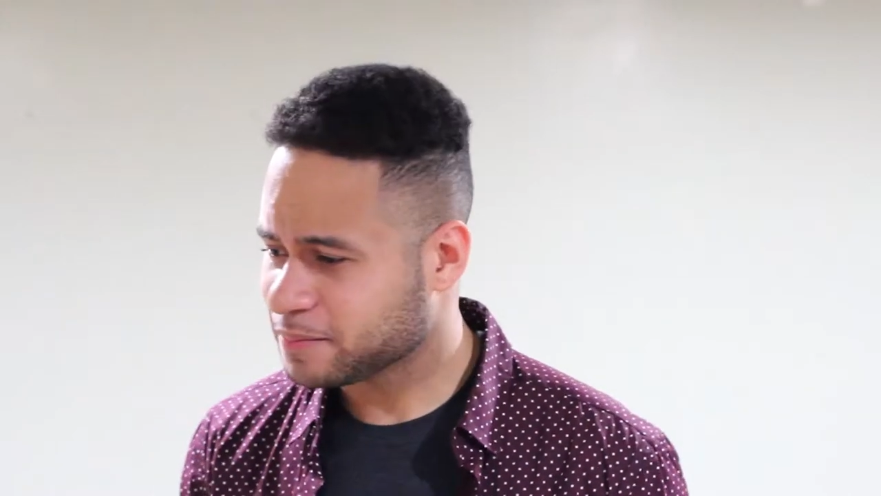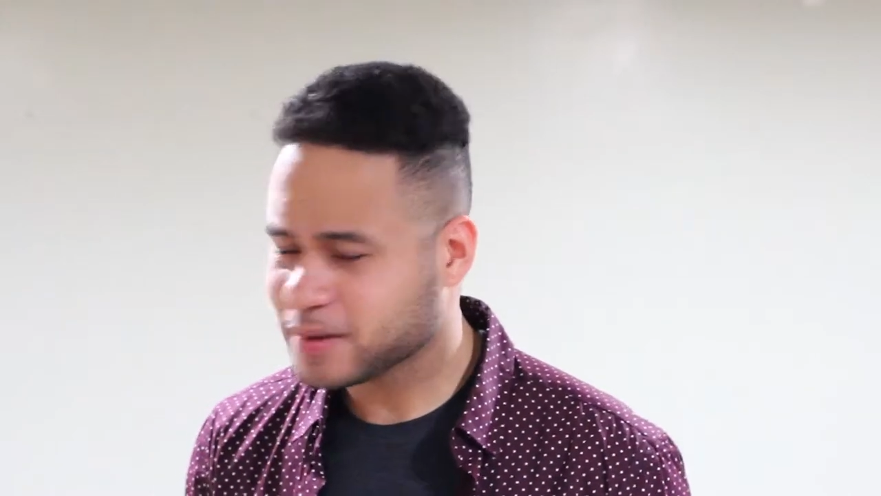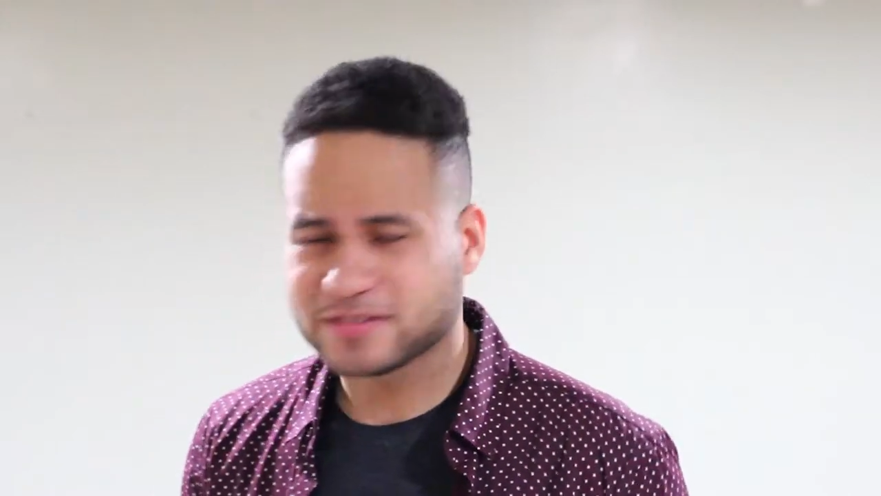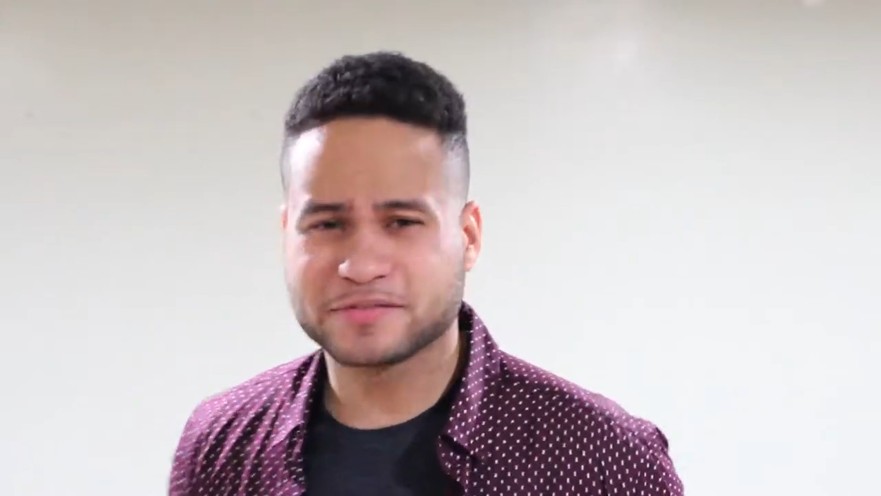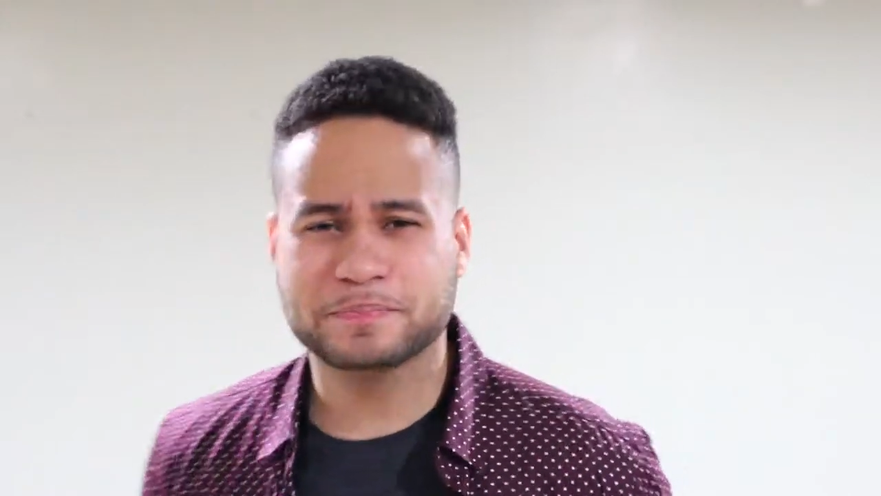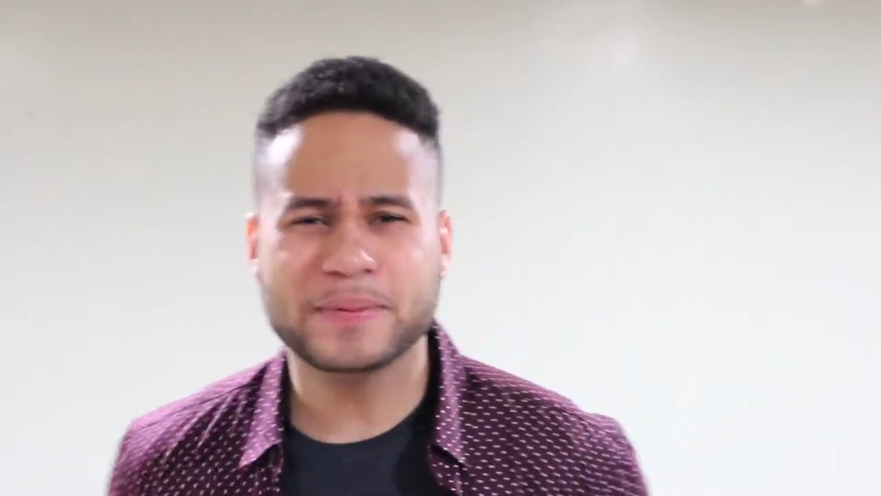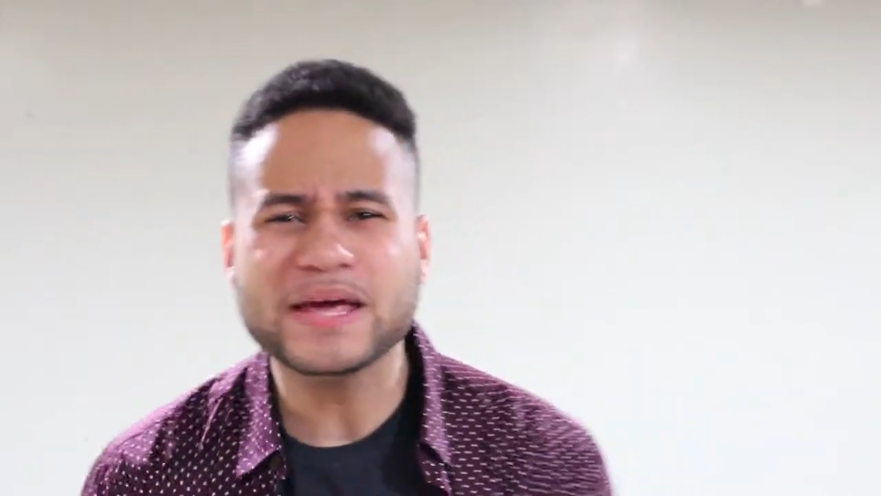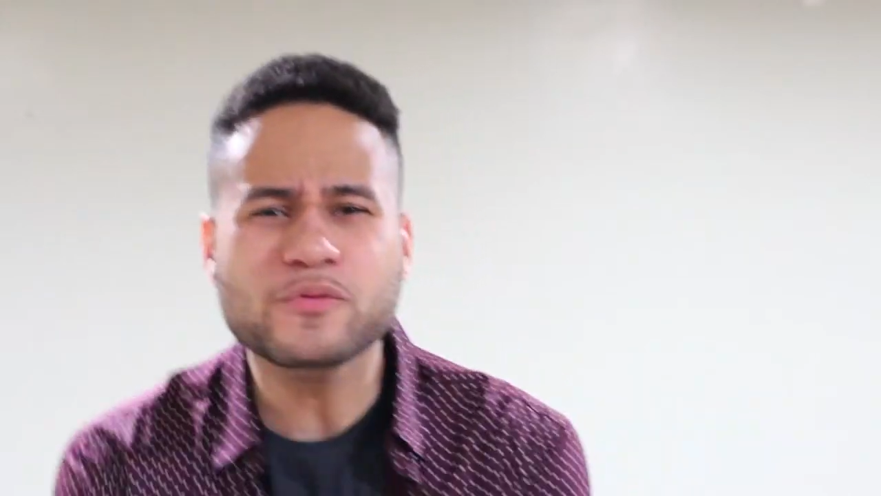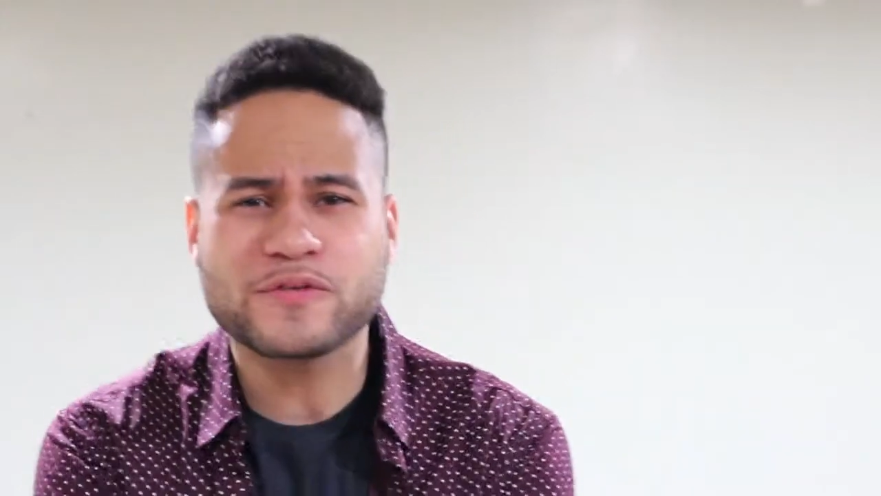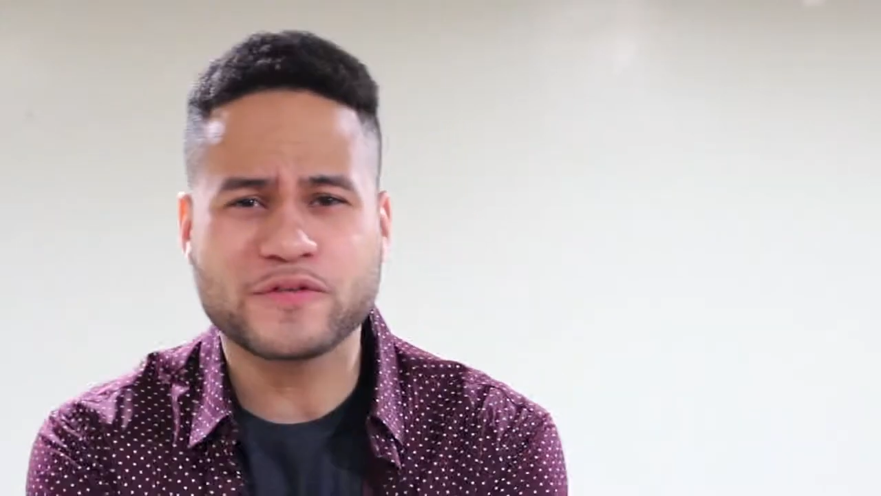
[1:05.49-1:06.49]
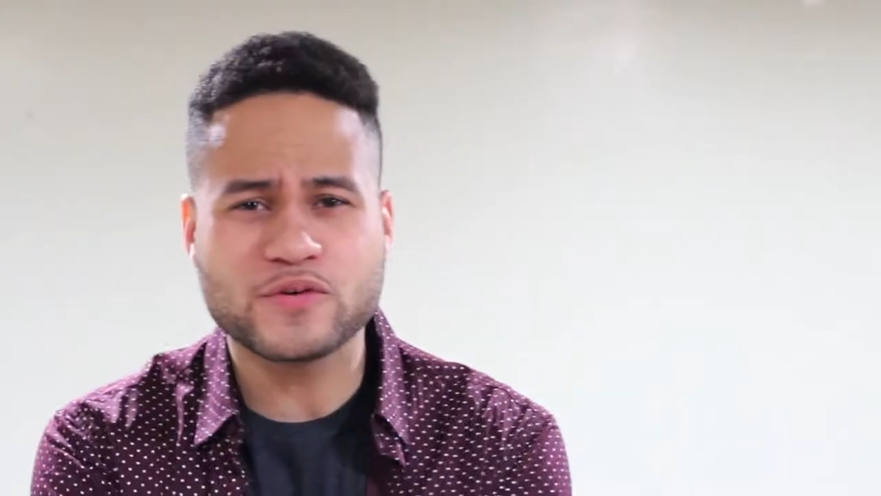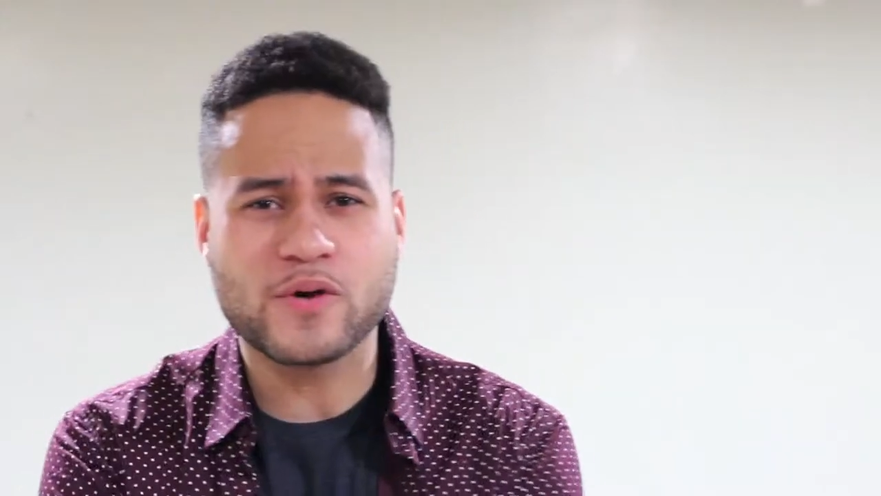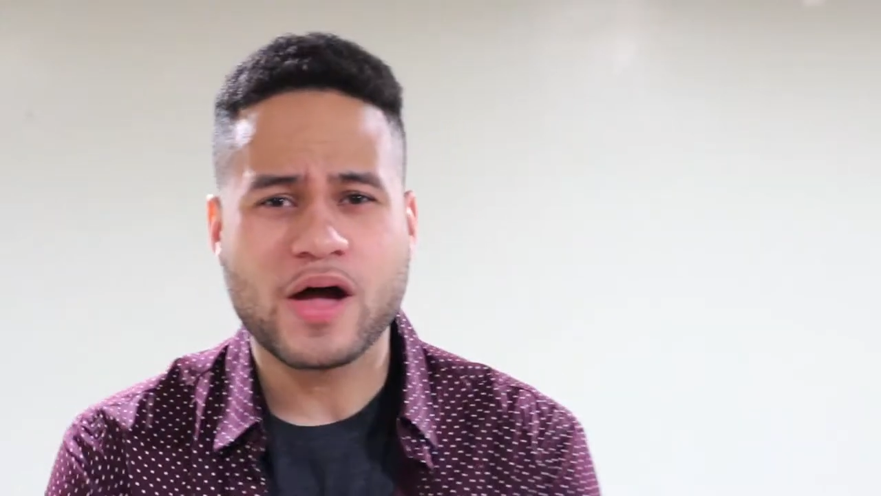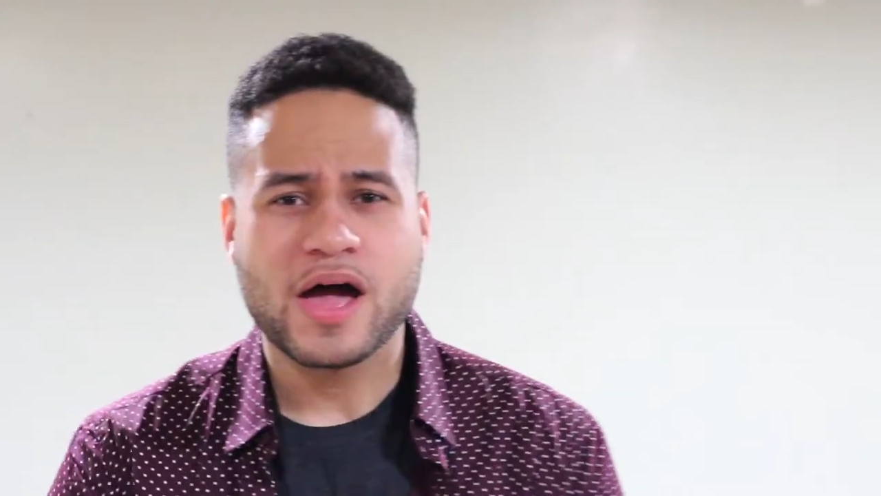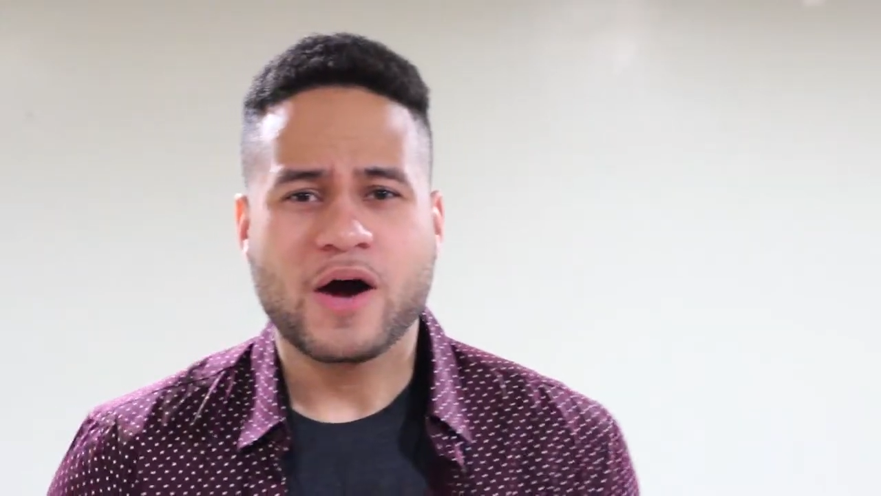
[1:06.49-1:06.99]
must be with you,